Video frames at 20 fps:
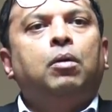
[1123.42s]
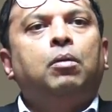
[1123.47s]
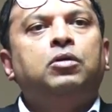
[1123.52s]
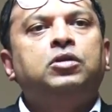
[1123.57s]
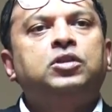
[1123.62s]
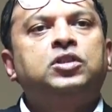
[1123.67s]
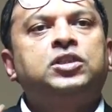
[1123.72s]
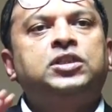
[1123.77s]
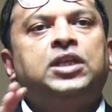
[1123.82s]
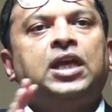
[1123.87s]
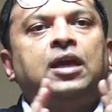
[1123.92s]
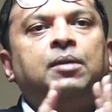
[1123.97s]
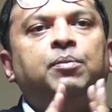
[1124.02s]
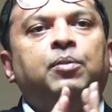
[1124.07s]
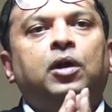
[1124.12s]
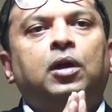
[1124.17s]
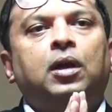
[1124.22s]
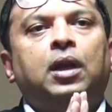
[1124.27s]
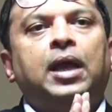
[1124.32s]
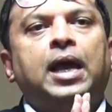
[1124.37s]

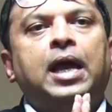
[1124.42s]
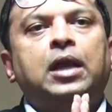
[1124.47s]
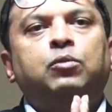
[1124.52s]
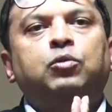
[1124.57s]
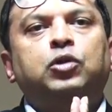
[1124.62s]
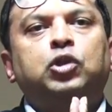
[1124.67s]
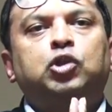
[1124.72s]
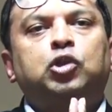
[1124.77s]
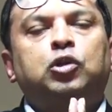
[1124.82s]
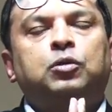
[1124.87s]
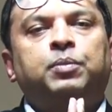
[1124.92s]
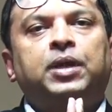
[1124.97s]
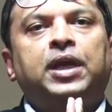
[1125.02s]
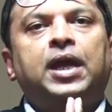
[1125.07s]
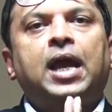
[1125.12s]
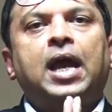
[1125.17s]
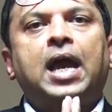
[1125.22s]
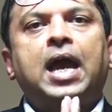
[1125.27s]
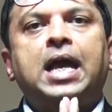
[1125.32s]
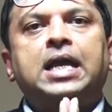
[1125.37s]
stable, and we should be
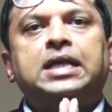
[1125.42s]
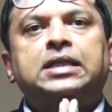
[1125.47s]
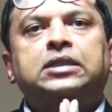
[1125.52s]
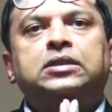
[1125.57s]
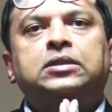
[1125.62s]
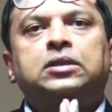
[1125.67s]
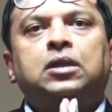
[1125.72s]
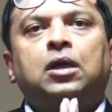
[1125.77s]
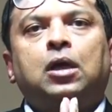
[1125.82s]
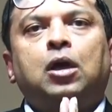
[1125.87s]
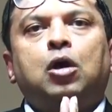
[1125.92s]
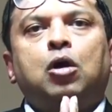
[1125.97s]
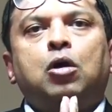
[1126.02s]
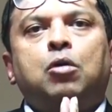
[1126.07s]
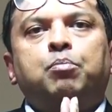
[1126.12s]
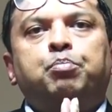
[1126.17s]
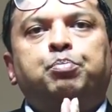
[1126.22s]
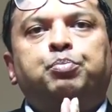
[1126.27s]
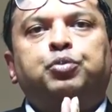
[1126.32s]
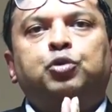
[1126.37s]
as
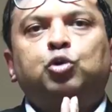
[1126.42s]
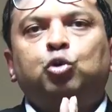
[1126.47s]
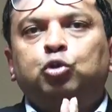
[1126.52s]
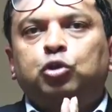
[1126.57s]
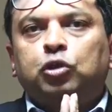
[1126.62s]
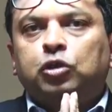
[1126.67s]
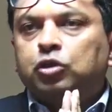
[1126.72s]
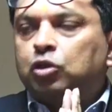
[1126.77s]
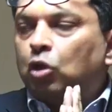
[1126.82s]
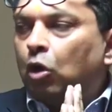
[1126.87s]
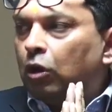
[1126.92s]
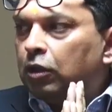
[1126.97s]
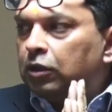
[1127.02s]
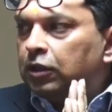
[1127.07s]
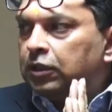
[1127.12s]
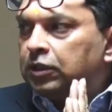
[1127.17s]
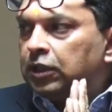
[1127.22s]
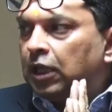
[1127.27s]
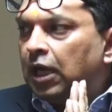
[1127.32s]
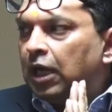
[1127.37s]
prudent all
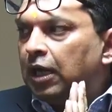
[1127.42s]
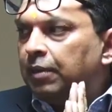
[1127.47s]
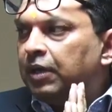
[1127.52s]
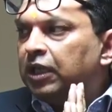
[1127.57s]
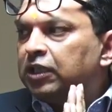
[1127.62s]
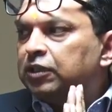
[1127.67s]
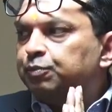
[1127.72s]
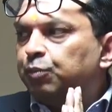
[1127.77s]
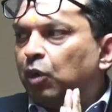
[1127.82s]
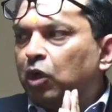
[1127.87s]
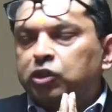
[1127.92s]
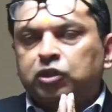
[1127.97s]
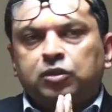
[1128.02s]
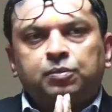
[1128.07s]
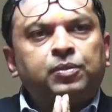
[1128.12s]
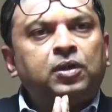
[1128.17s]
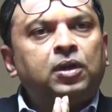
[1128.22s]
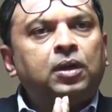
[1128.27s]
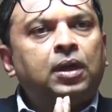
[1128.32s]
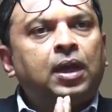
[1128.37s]
the time as
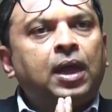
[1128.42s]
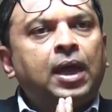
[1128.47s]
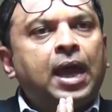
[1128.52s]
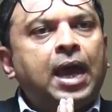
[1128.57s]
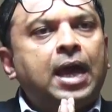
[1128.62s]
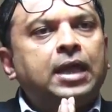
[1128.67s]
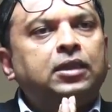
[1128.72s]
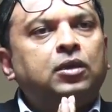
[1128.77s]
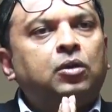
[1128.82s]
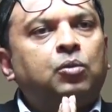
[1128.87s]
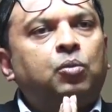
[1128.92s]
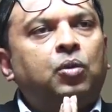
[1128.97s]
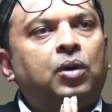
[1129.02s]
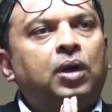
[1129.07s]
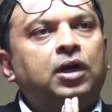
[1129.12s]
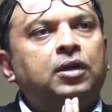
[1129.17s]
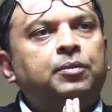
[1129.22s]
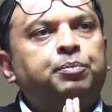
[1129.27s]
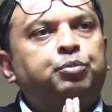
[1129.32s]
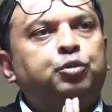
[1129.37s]
possible. And the
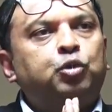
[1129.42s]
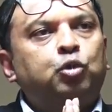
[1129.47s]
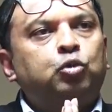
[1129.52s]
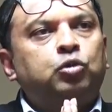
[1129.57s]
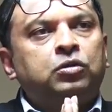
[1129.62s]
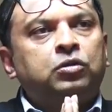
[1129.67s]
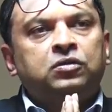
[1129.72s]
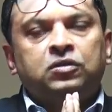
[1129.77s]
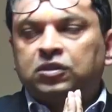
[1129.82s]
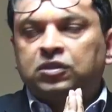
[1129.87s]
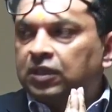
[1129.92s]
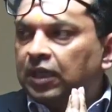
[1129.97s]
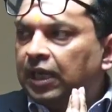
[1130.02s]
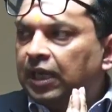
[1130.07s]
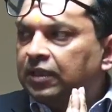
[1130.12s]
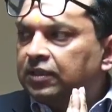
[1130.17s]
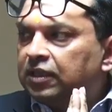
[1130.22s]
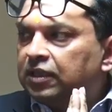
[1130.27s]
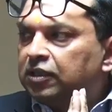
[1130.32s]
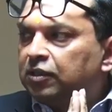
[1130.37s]
word prudence
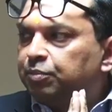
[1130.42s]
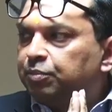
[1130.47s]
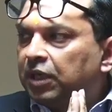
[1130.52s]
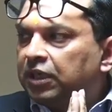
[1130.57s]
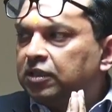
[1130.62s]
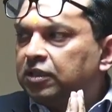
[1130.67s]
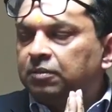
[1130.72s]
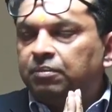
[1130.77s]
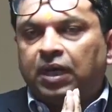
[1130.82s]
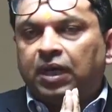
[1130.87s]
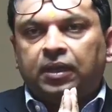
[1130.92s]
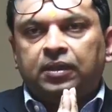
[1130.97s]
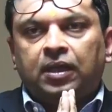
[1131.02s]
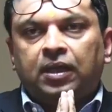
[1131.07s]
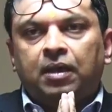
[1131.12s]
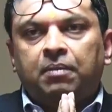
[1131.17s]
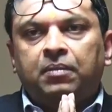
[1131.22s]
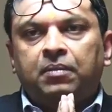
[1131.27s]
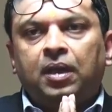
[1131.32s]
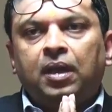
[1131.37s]
is interpreted by
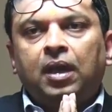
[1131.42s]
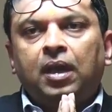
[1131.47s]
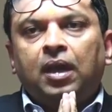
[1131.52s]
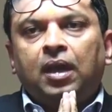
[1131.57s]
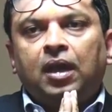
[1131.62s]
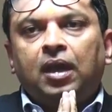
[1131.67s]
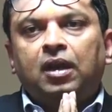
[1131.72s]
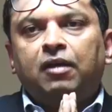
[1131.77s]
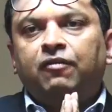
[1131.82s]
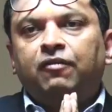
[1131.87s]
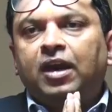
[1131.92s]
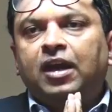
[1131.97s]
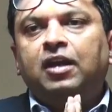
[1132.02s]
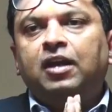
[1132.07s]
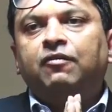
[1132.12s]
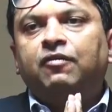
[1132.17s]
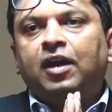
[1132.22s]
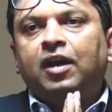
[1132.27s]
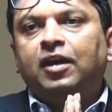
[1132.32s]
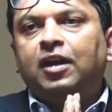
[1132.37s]
them in a
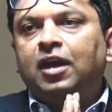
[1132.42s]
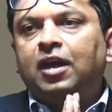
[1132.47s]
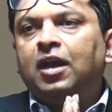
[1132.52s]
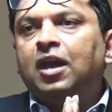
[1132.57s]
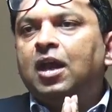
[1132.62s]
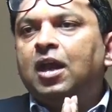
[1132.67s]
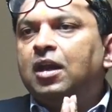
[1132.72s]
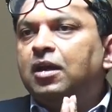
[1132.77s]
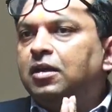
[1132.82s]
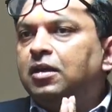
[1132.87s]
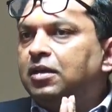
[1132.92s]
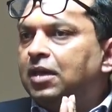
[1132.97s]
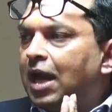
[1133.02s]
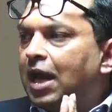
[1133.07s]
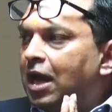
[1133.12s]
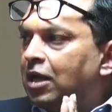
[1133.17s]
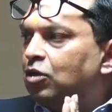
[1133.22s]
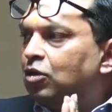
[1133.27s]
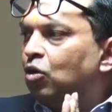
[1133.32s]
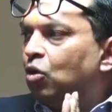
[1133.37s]
very, very
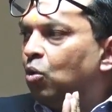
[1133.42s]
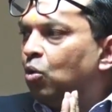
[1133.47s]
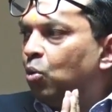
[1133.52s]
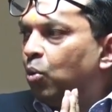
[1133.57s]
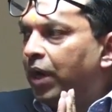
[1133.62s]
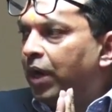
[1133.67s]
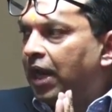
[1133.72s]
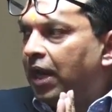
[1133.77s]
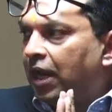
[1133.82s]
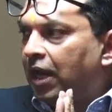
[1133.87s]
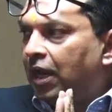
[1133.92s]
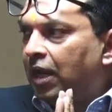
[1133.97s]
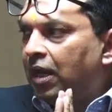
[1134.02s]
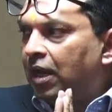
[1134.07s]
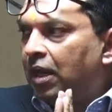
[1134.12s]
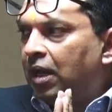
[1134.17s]
narrow way.